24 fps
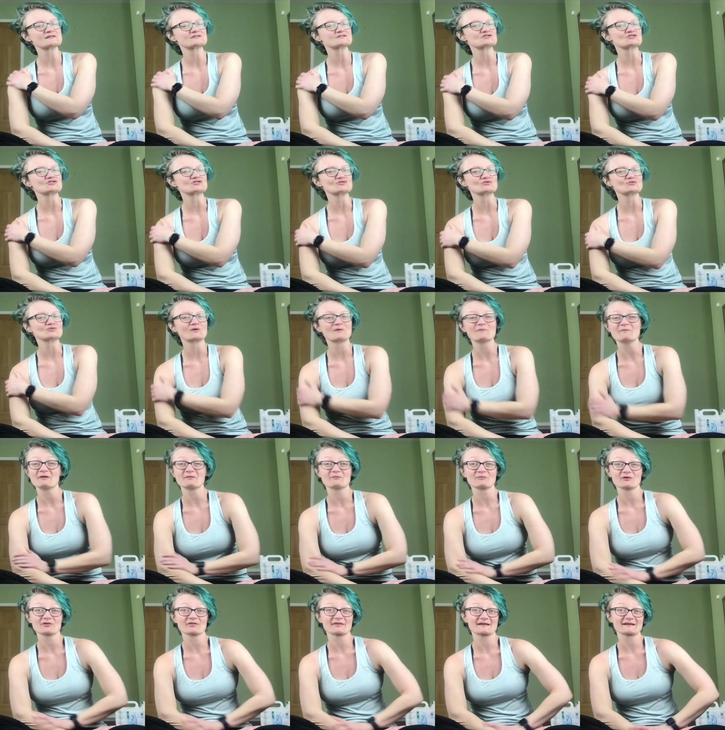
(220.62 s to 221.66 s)
to
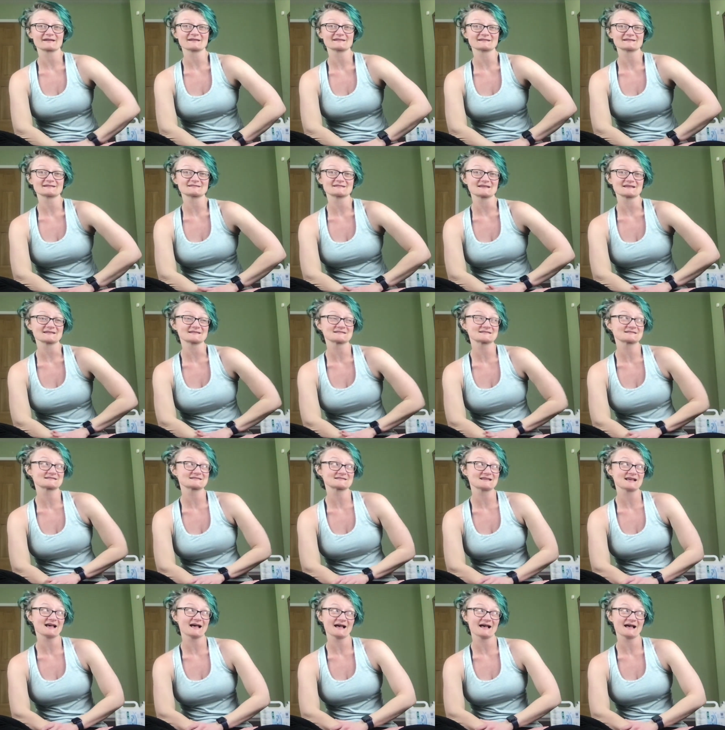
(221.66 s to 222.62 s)
remember that it exists.